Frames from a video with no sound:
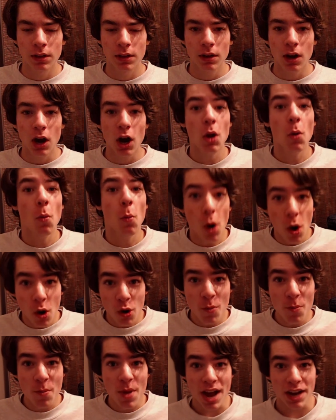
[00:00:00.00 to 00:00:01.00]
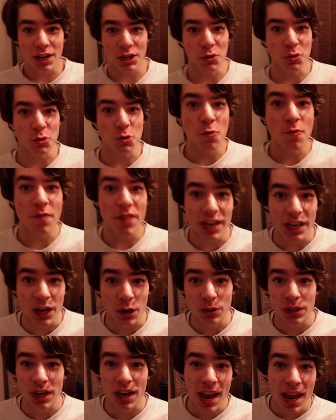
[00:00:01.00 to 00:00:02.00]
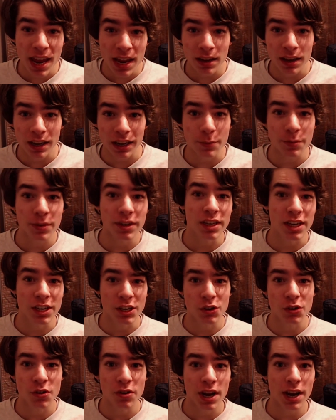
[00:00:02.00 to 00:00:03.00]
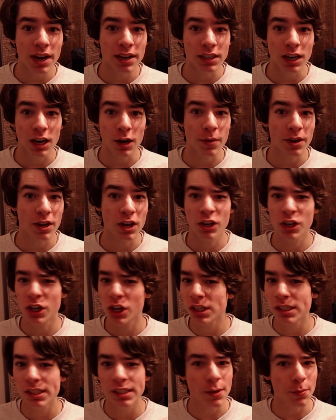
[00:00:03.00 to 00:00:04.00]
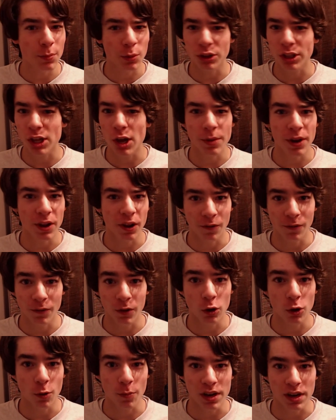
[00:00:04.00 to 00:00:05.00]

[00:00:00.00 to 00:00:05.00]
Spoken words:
Alright, welcome back to a new video. Today, I'm going to be teaching you guys how to make a good, simple thumbnail in Photopea.